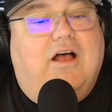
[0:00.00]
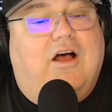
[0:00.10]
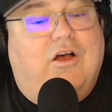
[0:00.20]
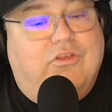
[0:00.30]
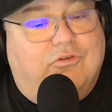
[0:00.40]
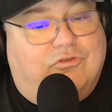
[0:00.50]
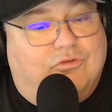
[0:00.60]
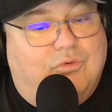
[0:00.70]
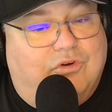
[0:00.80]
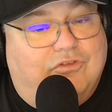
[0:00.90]
Other
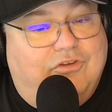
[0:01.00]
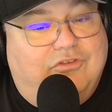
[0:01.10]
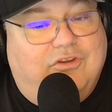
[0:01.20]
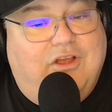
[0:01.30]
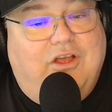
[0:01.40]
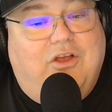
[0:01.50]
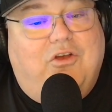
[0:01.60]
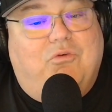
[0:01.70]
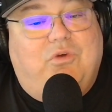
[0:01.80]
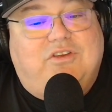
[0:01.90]
sources
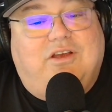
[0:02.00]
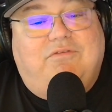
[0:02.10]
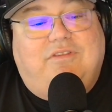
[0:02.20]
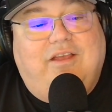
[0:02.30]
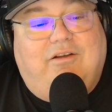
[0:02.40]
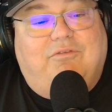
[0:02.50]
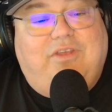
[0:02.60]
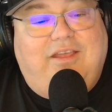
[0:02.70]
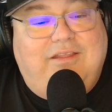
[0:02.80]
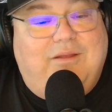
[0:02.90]
which have delved
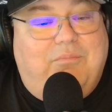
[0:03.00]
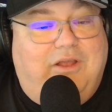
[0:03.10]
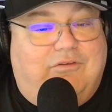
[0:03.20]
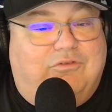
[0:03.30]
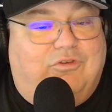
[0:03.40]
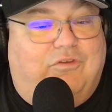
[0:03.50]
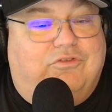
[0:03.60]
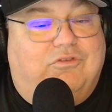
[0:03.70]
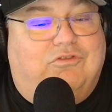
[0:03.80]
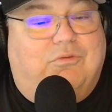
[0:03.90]
into
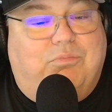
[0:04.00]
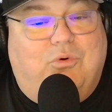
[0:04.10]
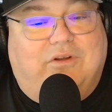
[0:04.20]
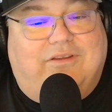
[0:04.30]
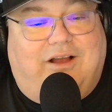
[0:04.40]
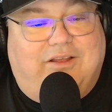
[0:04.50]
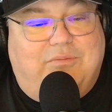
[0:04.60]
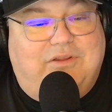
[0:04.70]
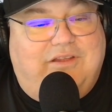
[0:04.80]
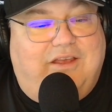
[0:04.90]
Microsoft's support
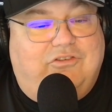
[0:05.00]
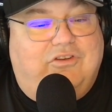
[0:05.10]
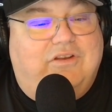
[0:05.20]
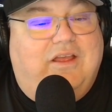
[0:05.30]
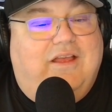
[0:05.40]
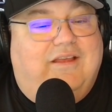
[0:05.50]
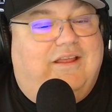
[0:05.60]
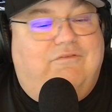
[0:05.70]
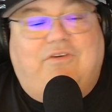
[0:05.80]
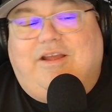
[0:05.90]
documentation,
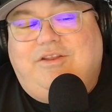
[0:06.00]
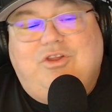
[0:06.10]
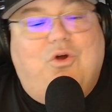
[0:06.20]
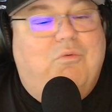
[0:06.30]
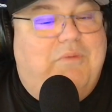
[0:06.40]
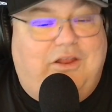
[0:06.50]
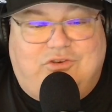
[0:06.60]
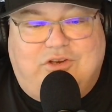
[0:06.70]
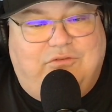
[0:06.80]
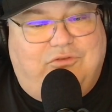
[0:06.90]
can find no
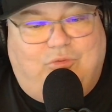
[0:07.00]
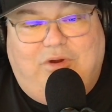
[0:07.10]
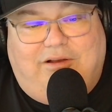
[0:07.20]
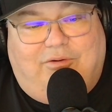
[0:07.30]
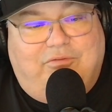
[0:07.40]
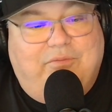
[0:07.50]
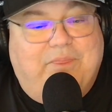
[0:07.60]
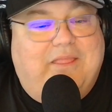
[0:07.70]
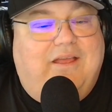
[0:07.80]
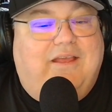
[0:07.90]
mention of 12,
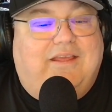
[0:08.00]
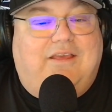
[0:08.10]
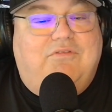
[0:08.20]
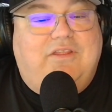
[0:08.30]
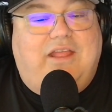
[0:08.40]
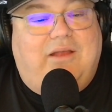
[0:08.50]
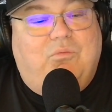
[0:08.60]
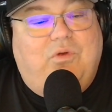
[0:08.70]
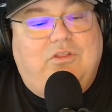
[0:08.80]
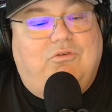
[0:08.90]
given that
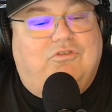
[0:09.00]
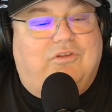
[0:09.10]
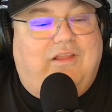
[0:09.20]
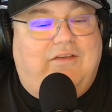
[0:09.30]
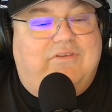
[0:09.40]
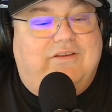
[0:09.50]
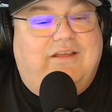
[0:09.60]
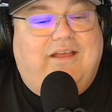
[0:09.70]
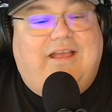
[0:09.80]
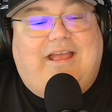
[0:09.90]
Windows 11
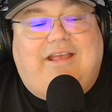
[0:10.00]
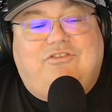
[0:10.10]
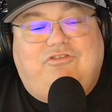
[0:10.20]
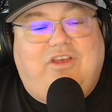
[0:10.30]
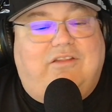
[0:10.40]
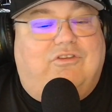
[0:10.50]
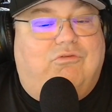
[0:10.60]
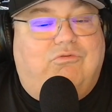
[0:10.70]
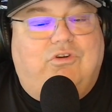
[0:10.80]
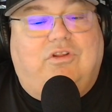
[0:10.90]
has yet to
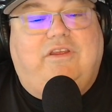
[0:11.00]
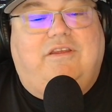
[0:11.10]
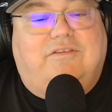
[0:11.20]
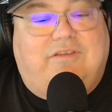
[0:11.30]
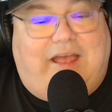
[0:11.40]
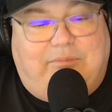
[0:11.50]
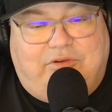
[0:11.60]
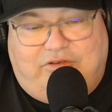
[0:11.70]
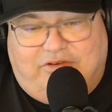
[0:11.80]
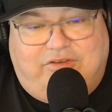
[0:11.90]
really
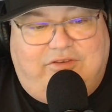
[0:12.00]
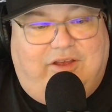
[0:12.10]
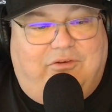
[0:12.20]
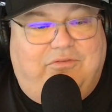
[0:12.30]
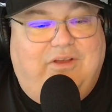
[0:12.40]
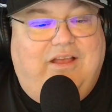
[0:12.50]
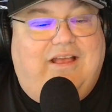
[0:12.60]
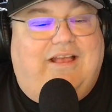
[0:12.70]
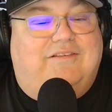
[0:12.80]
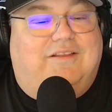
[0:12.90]
establish itself
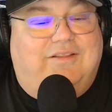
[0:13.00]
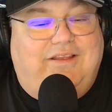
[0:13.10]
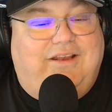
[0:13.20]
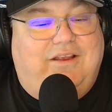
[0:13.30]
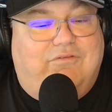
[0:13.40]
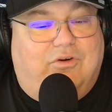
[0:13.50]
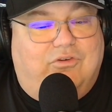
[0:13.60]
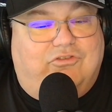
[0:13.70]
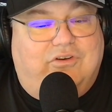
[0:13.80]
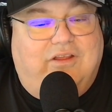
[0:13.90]
as the leading
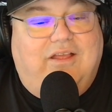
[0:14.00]
version.